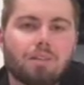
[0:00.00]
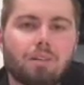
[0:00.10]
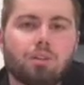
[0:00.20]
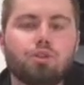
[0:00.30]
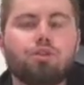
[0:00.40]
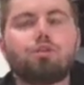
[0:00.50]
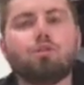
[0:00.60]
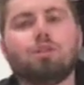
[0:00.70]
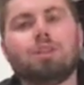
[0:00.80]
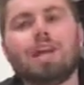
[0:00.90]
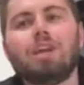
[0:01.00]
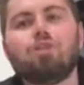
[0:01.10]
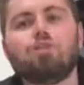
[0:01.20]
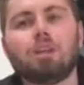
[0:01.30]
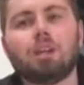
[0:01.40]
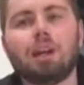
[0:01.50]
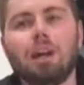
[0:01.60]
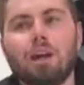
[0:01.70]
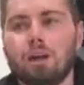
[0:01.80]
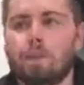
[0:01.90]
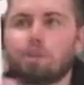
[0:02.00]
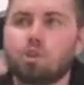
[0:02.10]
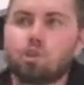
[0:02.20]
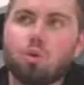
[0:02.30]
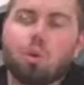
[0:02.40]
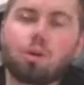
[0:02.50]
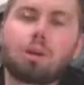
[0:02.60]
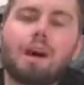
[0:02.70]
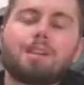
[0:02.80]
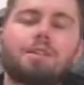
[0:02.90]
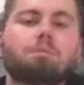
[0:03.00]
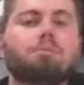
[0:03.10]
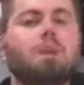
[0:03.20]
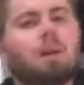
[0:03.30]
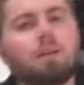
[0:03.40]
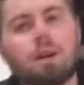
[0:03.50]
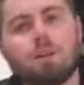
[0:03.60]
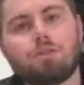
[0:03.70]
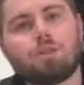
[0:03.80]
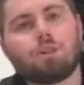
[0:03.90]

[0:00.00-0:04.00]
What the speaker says: They are used to engaging storylines and plot lines.